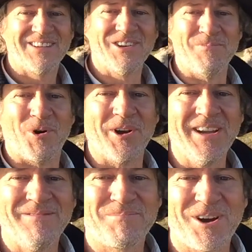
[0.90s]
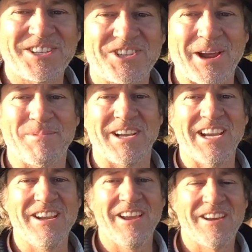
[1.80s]
Good morning, Bryce Chapman
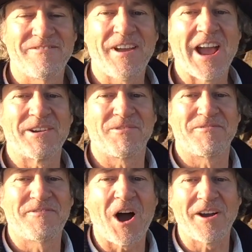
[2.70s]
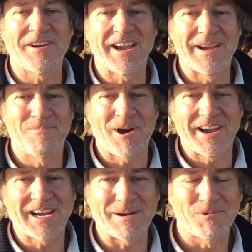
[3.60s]
here, founder of 5am
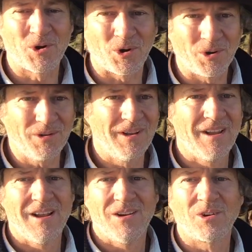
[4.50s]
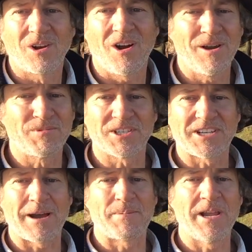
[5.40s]
Wake Up Call. Look, I'm just
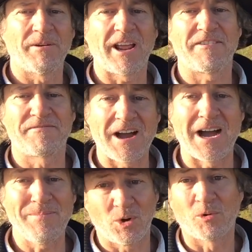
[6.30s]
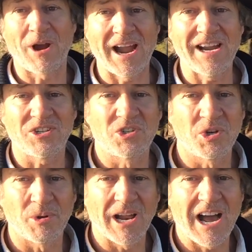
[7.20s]
up here at our farm or ranch,
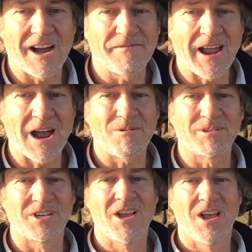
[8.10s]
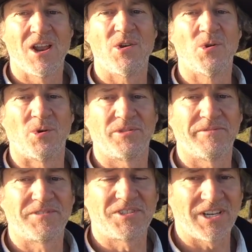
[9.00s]
2.5 hours north
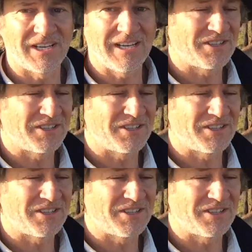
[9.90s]
of Sydney,